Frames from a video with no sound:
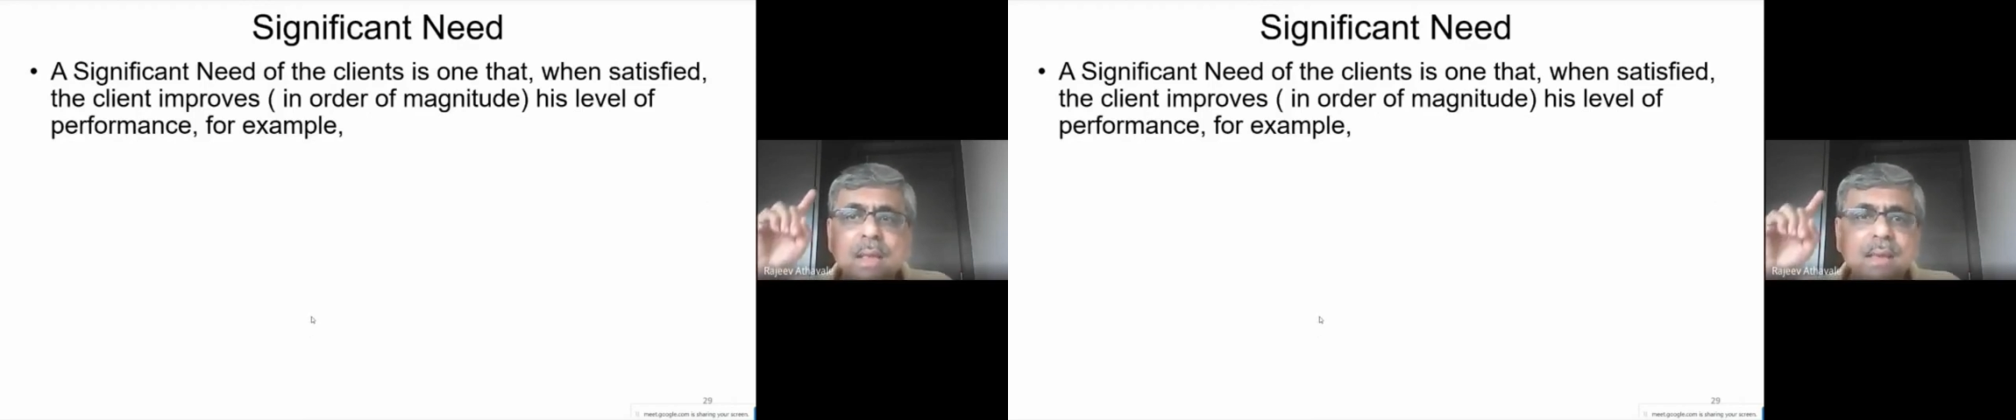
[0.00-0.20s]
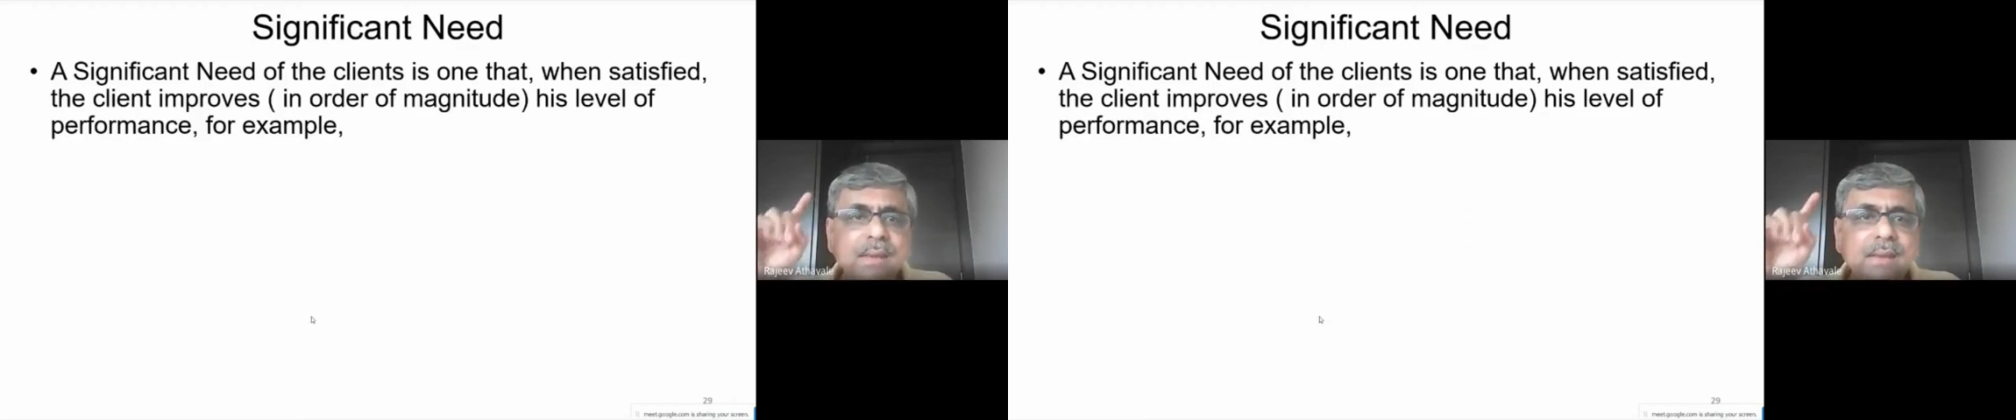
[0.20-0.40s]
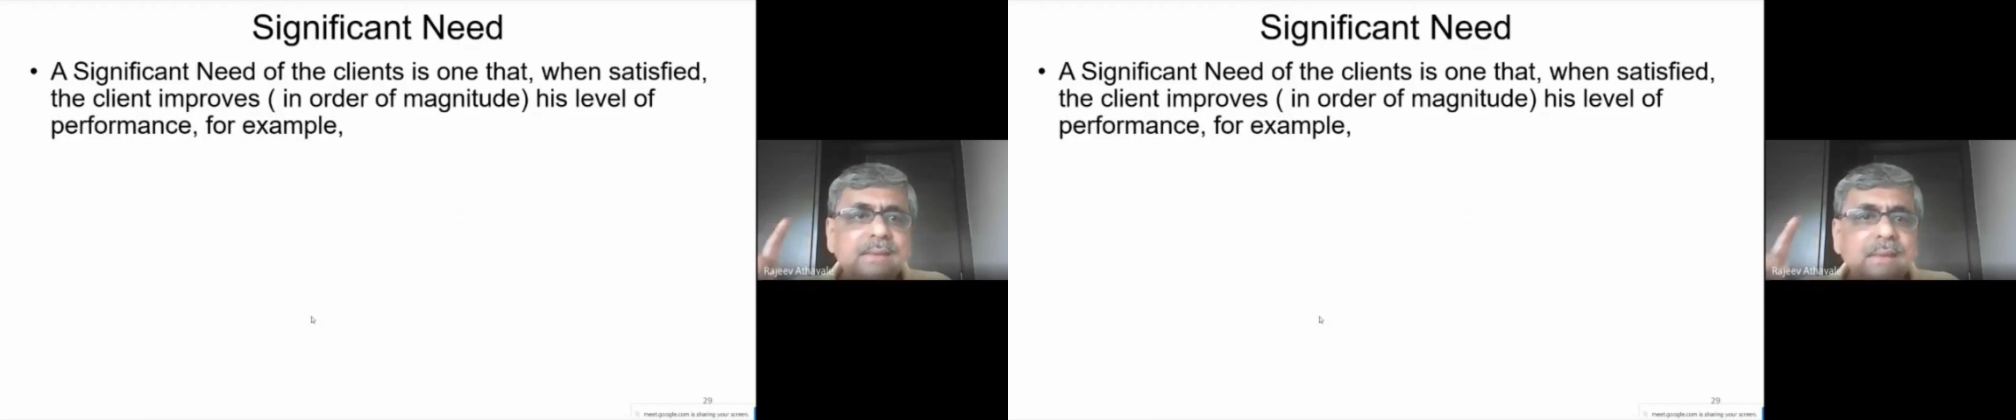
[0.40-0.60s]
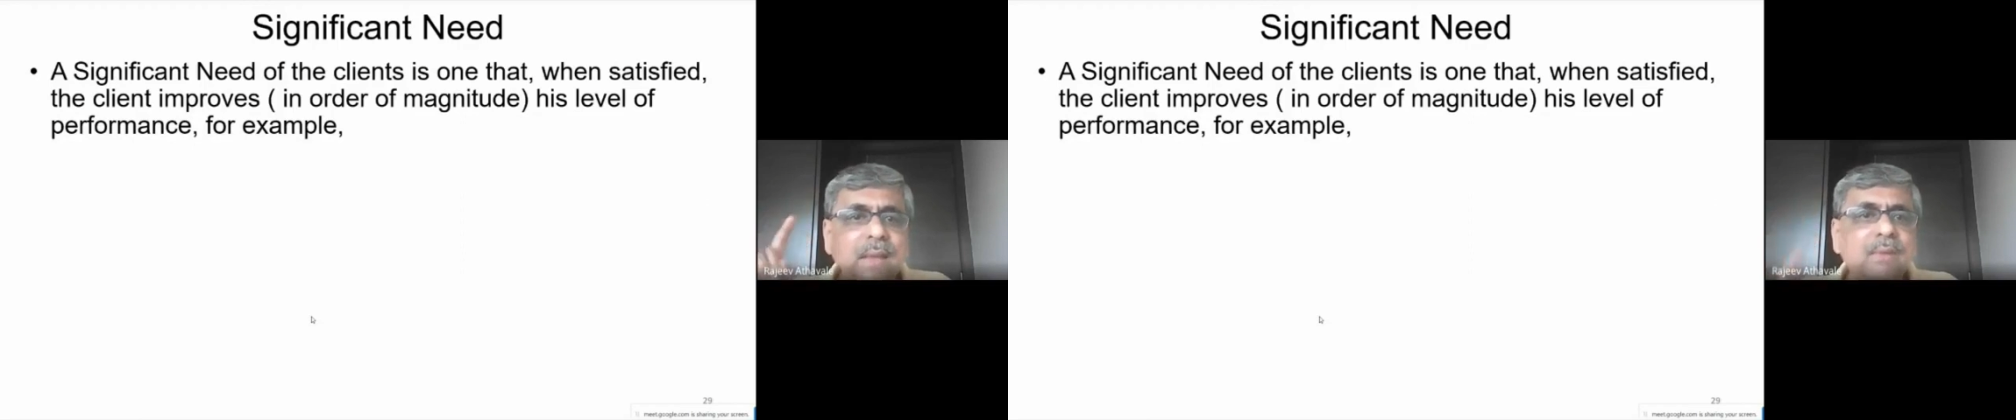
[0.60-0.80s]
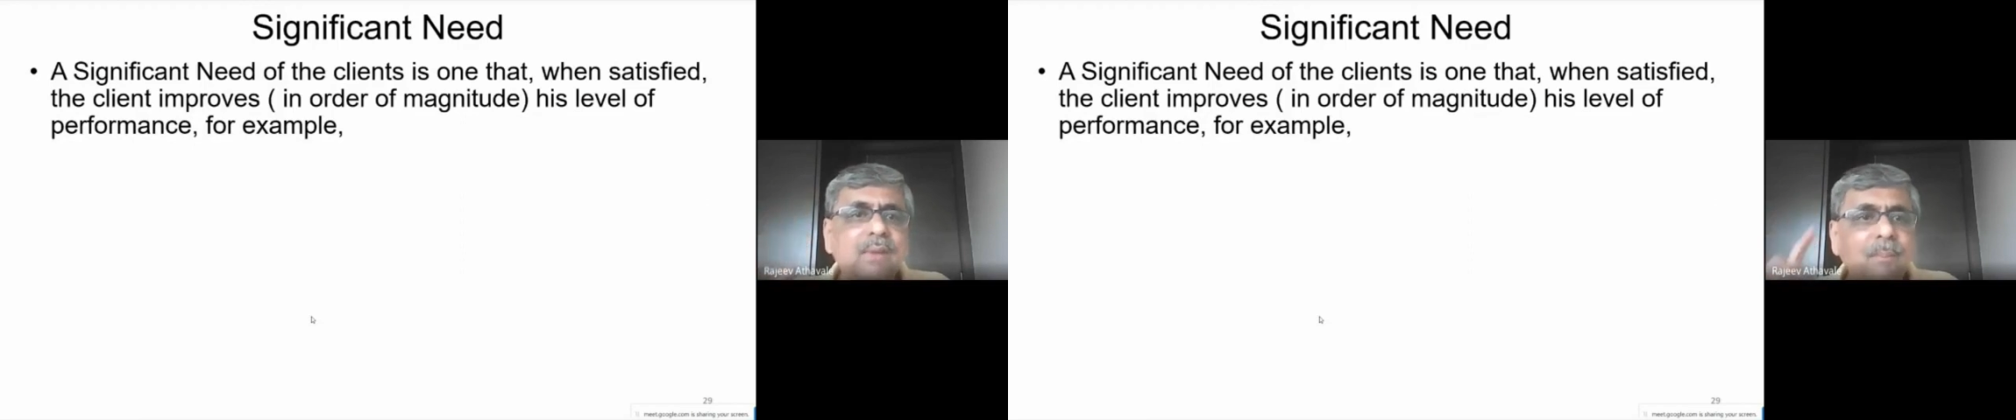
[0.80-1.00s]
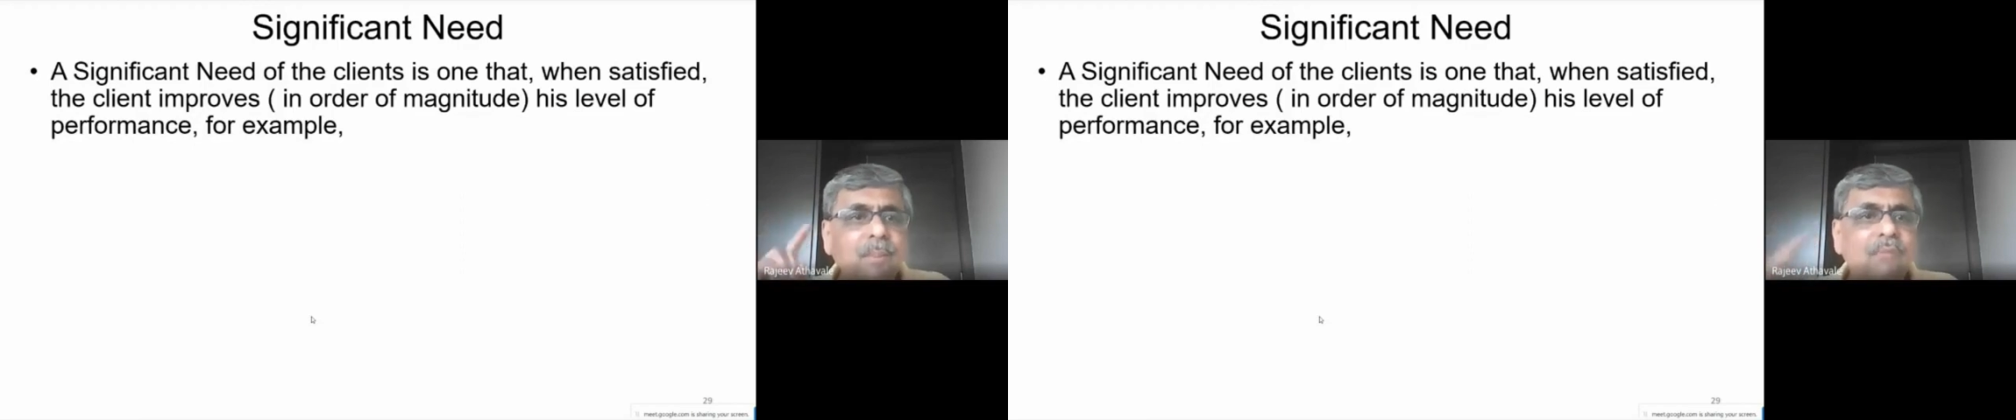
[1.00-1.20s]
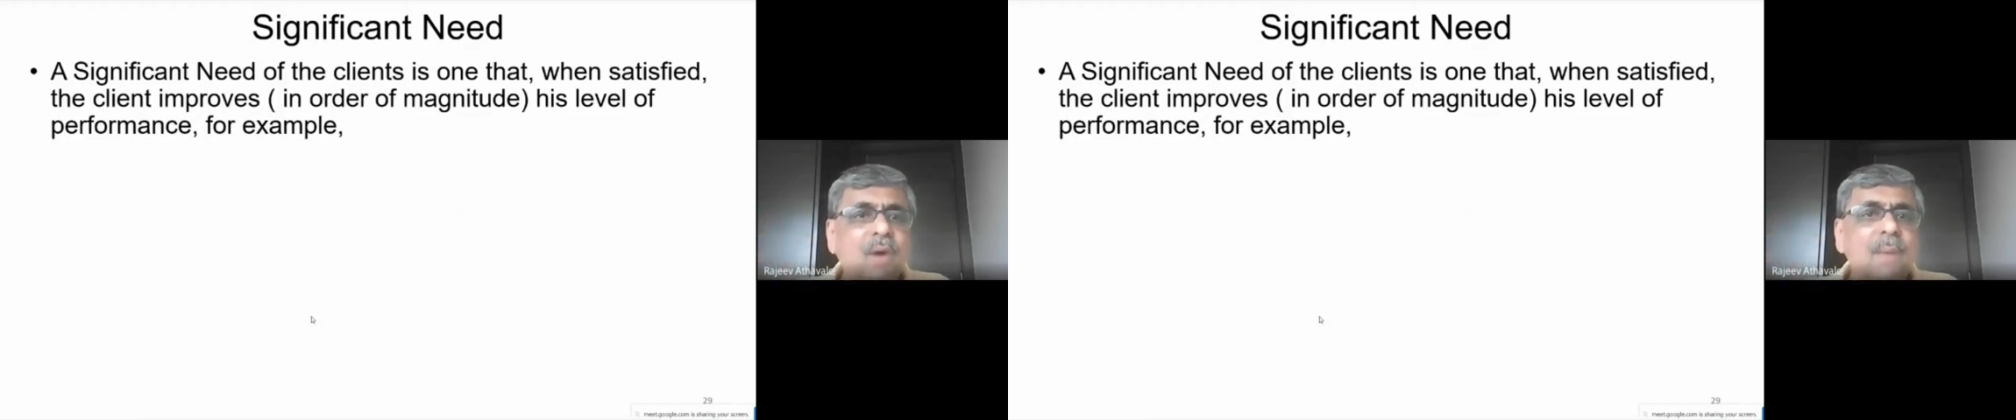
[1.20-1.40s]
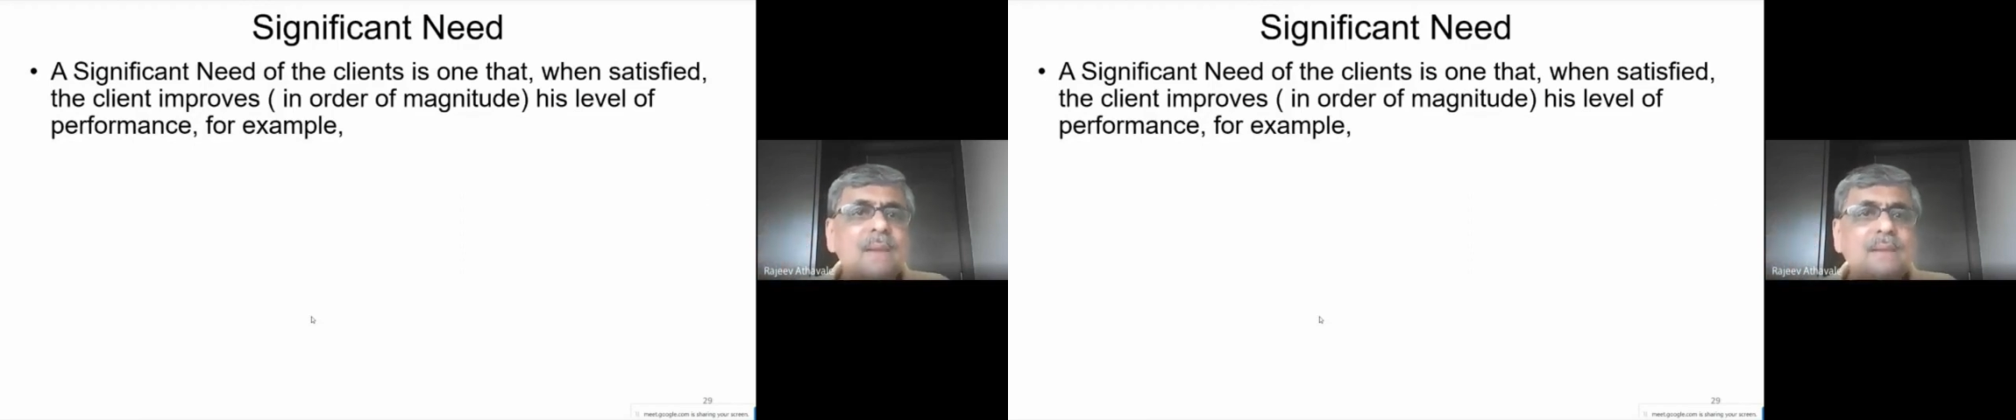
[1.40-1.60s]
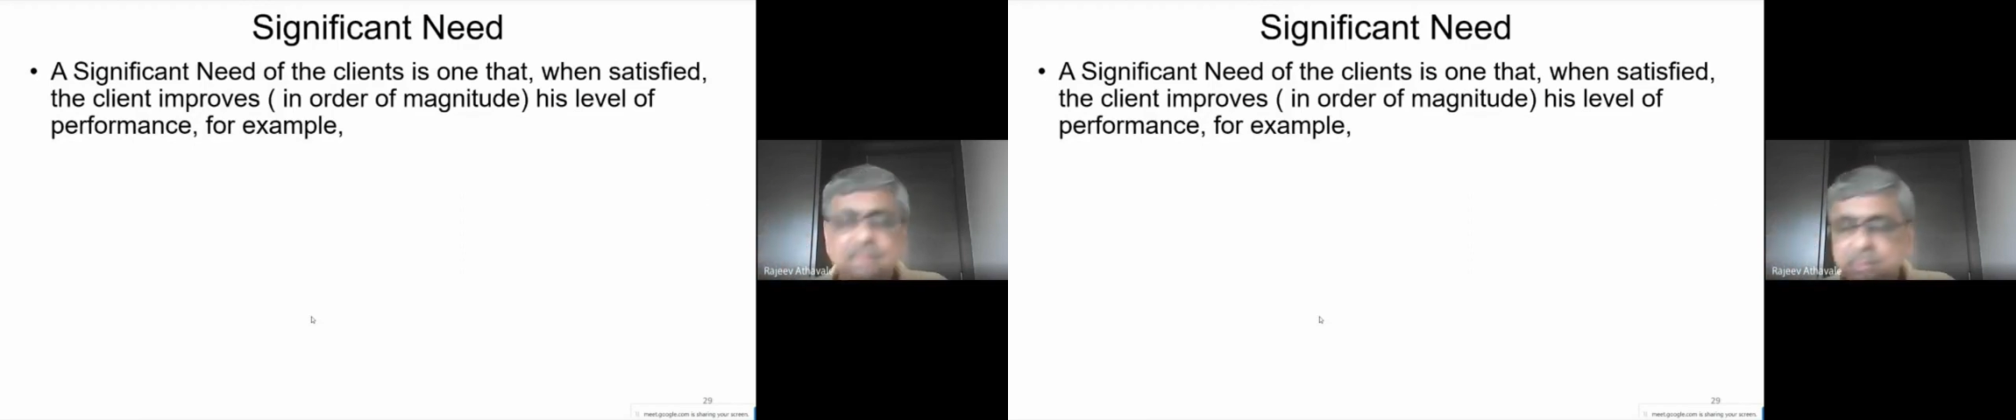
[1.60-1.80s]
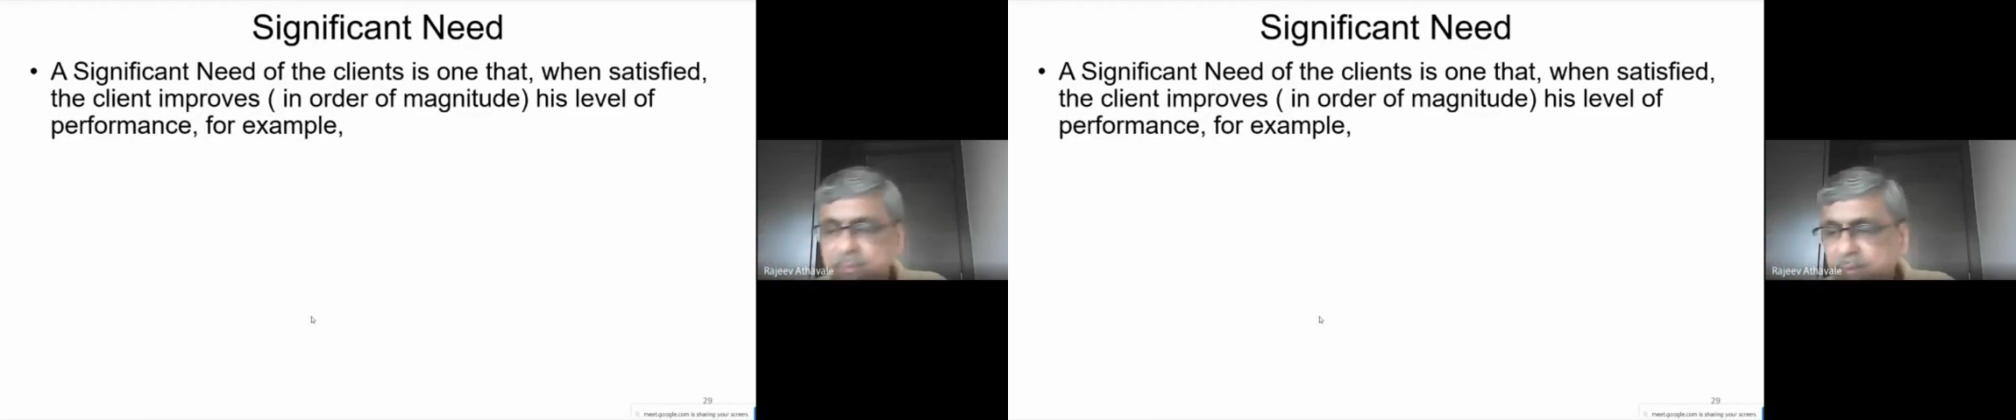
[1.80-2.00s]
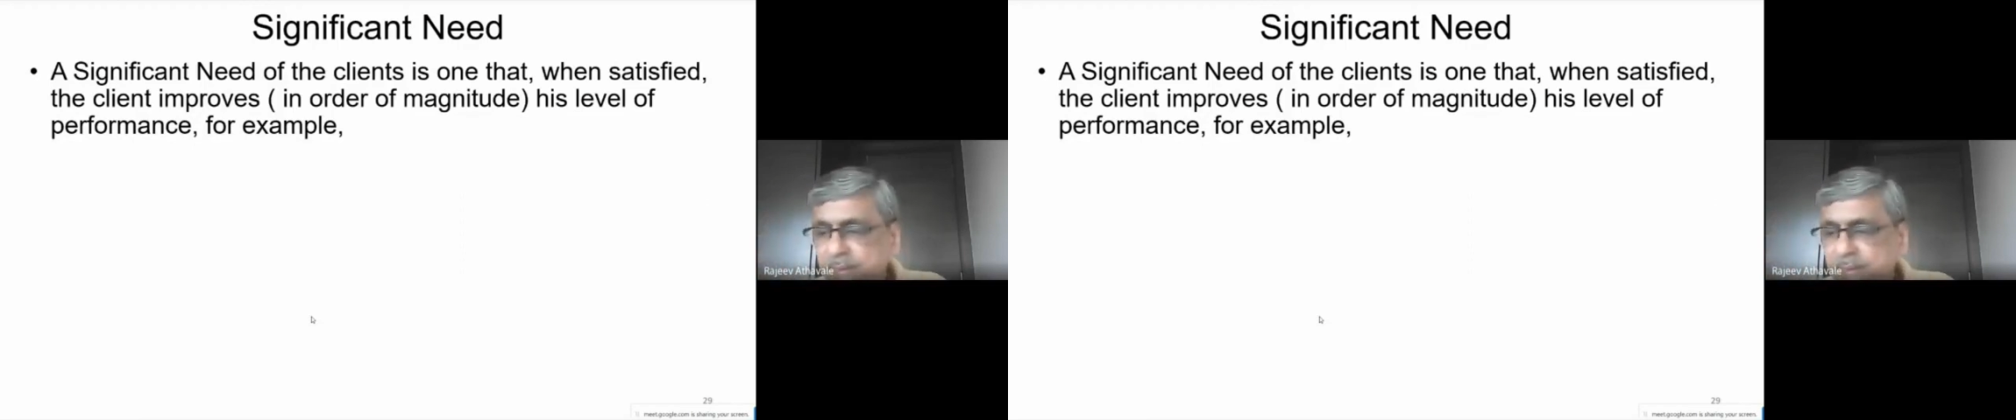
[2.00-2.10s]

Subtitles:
his level of performance.